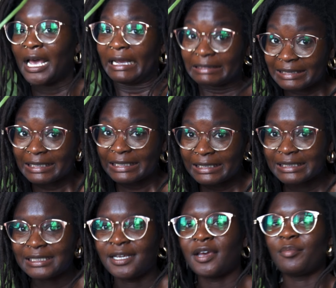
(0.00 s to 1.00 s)
I
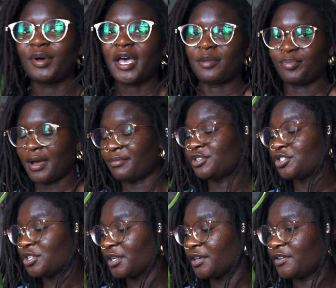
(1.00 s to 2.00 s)
didn't, but I probably
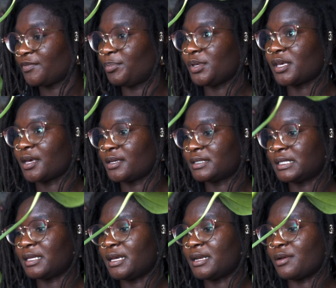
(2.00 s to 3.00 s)
should have, because
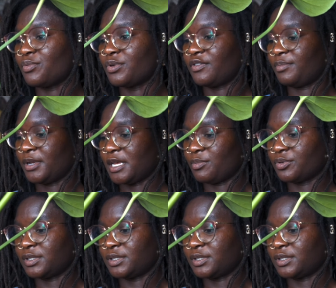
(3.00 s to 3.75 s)
then I would have been able